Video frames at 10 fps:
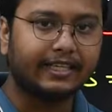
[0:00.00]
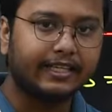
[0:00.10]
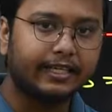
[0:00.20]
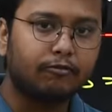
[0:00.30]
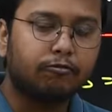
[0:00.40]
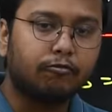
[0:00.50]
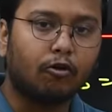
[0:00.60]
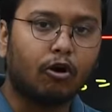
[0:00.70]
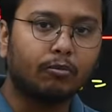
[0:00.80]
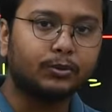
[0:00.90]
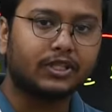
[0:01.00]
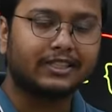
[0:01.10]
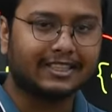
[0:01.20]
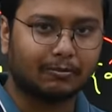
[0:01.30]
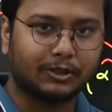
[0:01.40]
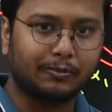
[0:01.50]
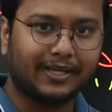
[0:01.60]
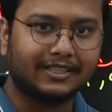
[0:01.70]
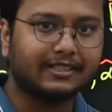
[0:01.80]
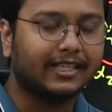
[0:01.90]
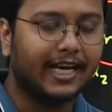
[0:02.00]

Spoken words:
it forms a subspace,